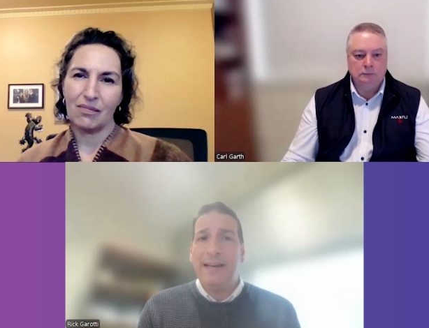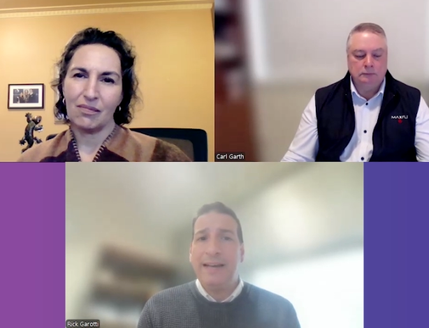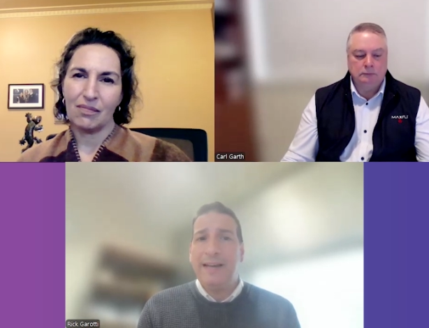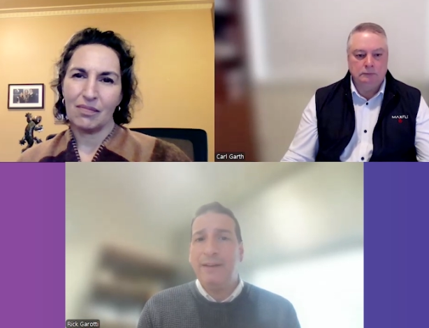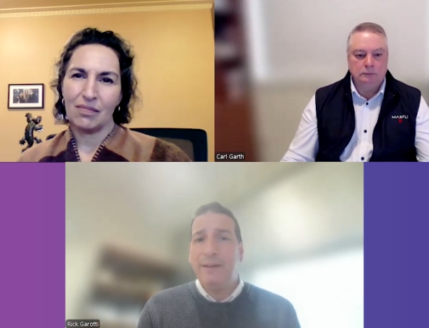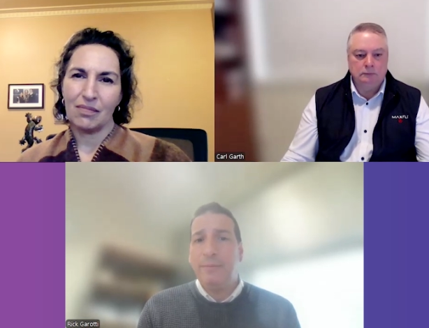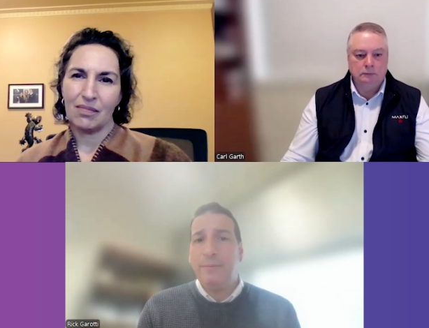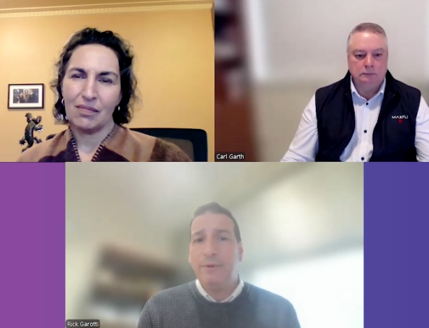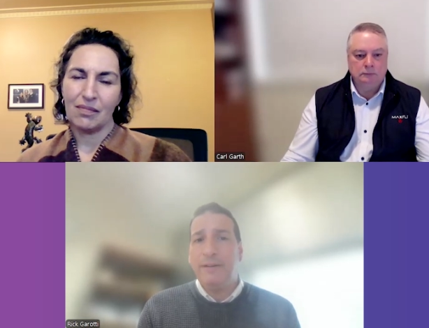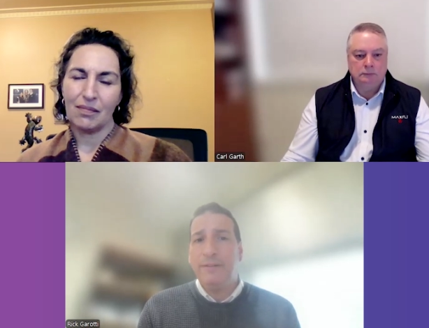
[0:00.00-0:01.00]
Speaker 1: and having a
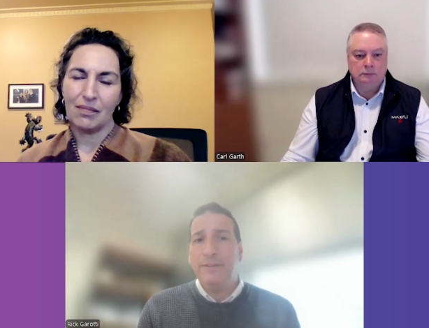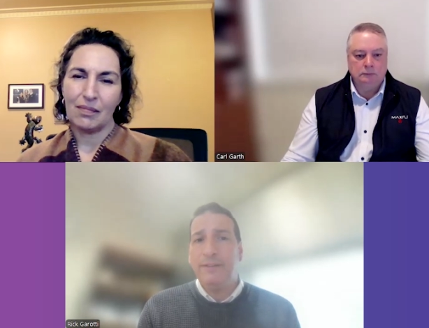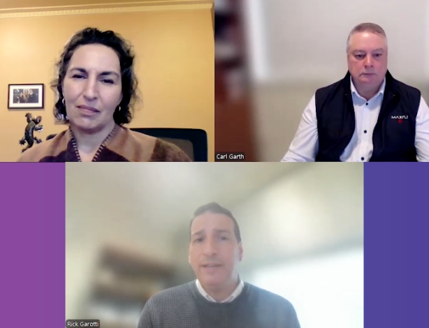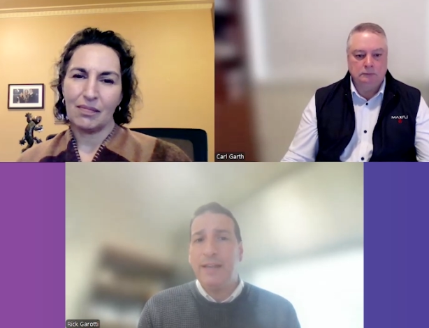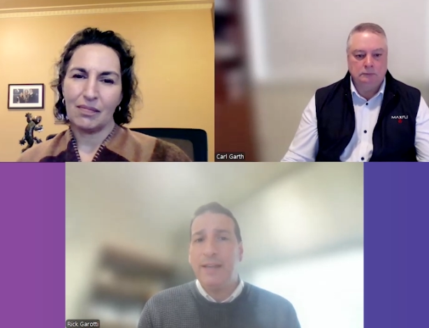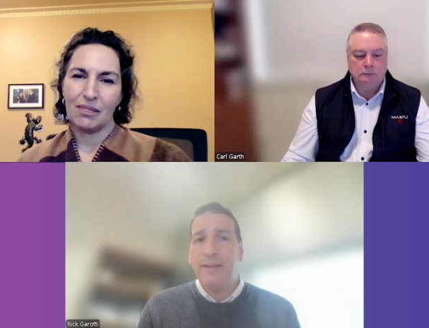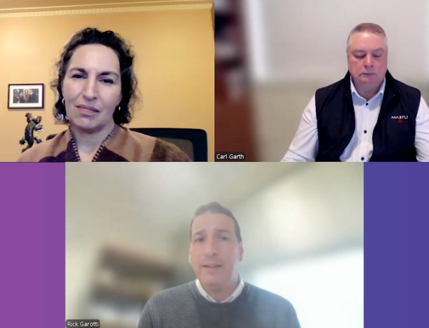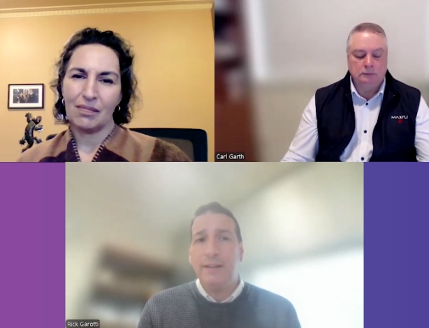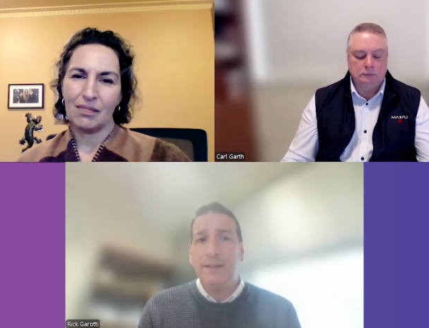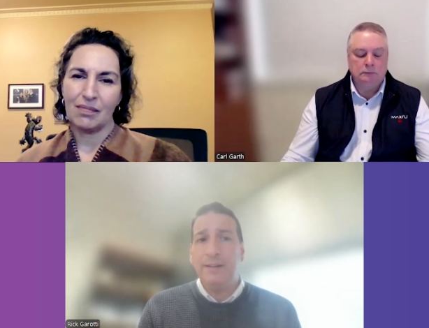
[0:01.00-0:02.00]
breakfast together
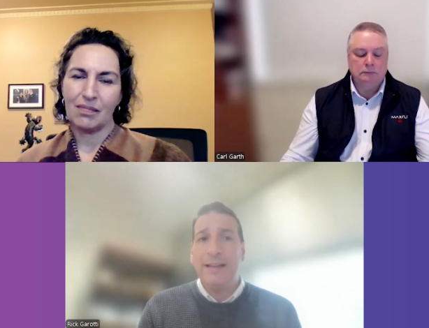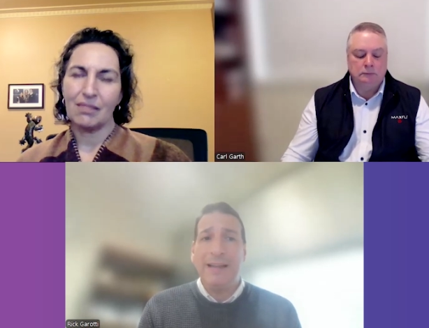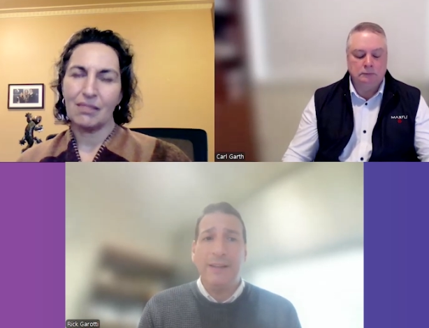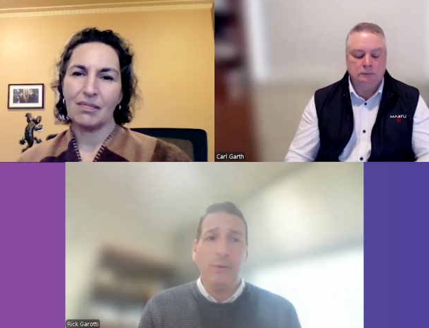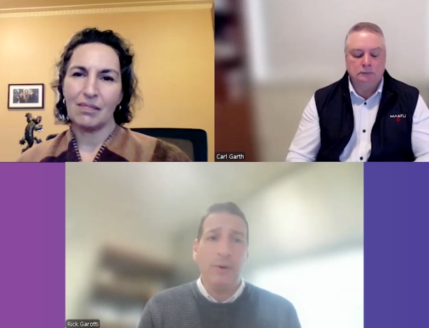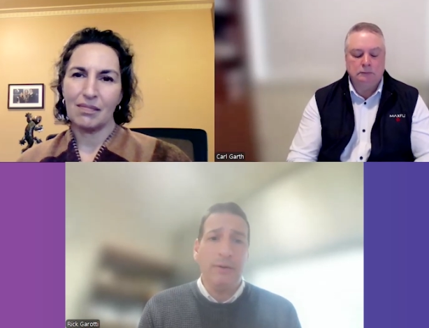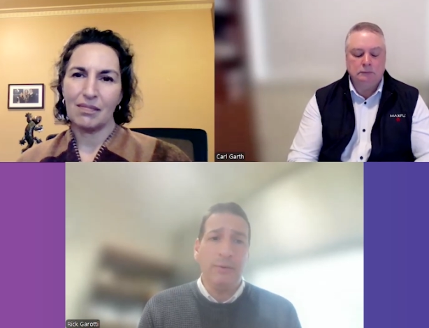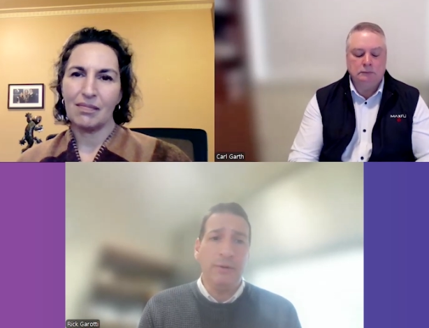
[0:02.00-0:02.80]
that they mm. otherwise